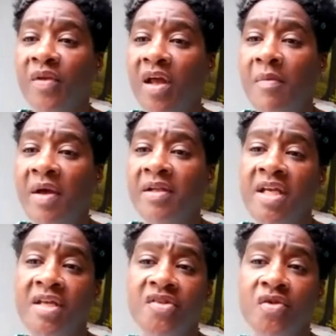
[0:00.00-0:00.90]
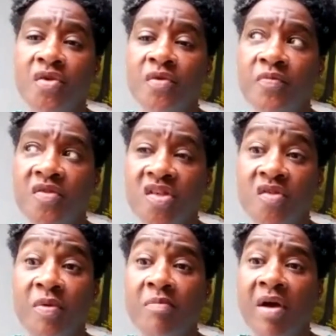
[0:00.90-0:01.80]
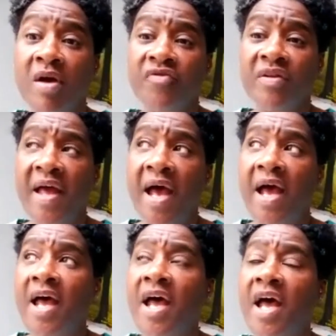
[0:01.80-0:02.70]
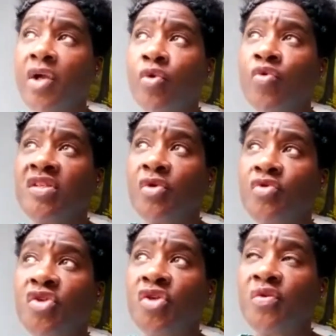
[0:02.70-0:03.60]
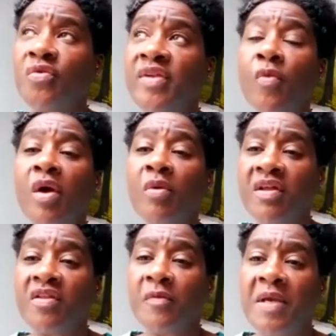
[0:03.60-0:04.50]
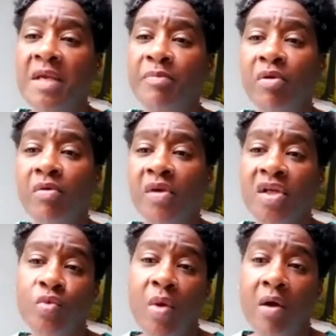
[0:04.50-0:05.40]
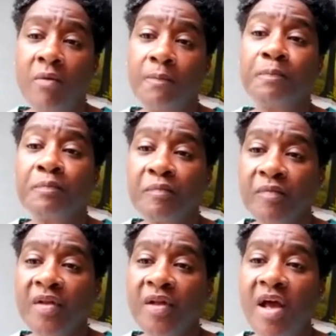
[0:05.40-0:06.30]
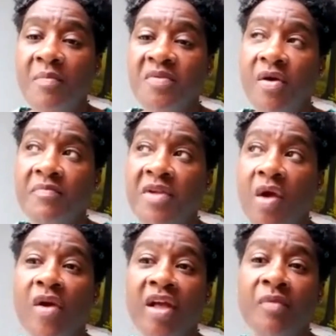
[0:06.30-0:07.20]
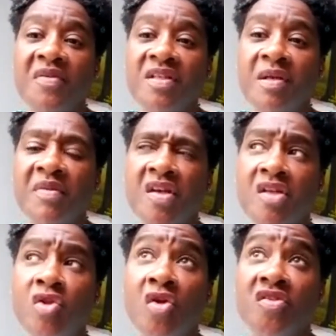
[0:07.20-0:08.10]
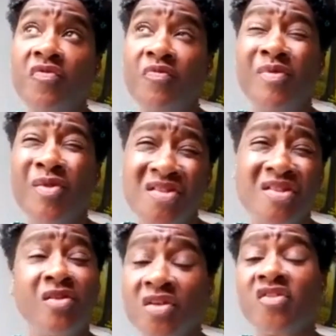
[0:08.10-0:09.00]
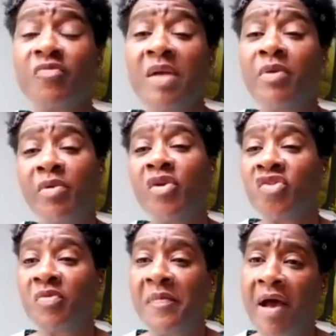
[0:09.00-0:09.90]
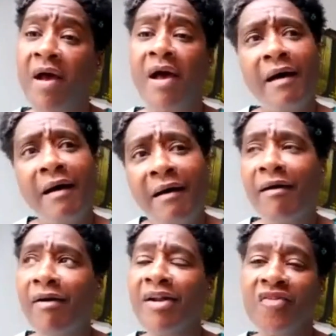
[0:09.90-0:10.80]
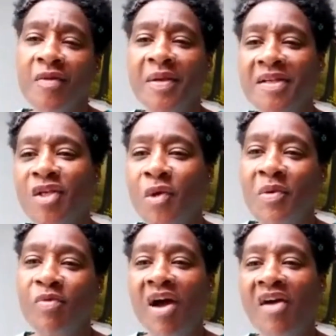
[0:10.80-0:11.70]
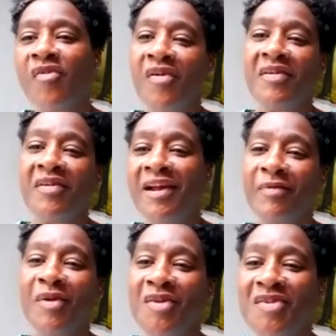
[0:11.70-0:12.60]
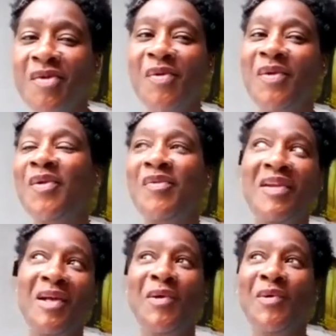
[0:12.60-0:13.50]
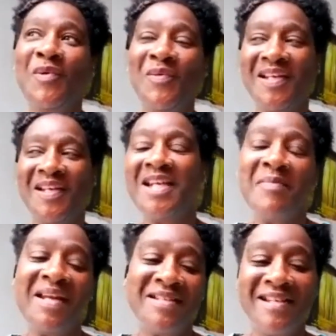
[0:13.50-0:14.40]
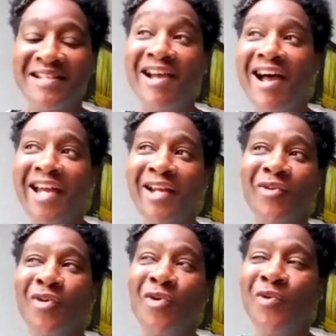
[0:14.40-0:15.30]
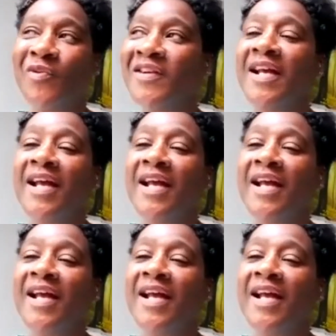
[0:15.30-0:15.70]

I need to just be mindful of that, and also to network with other people as well. Yeah. So I'm networking with some, because lots and lots of people approach me about, oh, I'd love to be a soul midwife, or I really like what you do, or you look really cool, you make dying look cool,